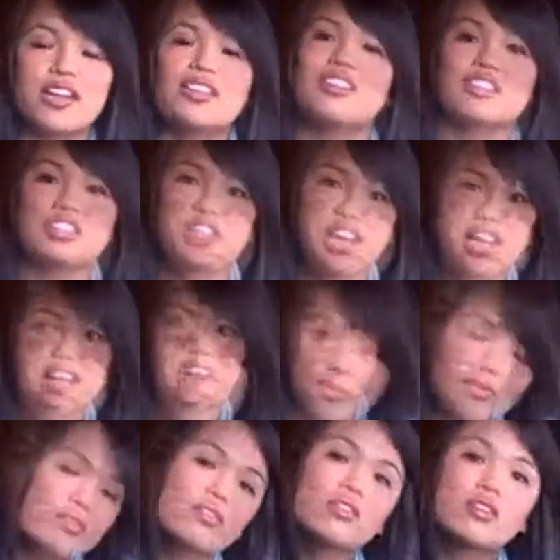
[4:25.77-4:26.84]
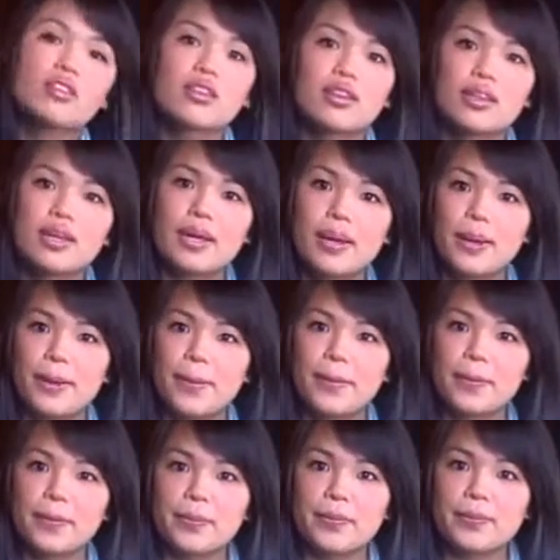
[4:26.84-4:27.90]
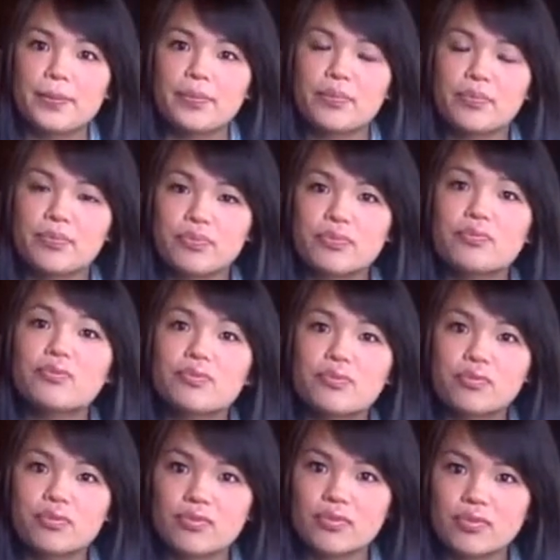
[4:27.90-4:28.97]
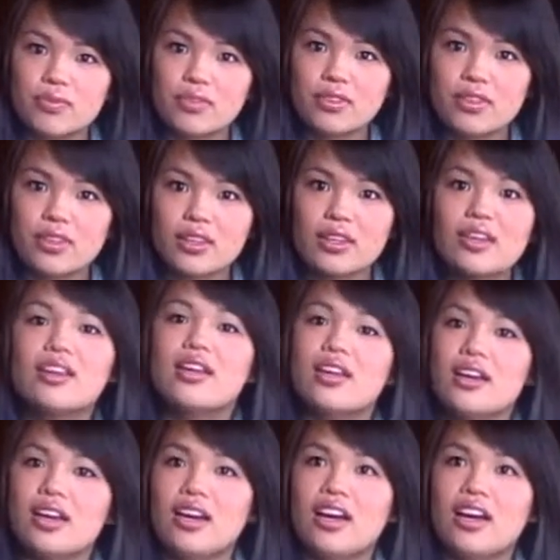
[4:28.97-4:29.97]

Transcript: So what are some shows that come to mind for you, like The Biggest Loser and what else?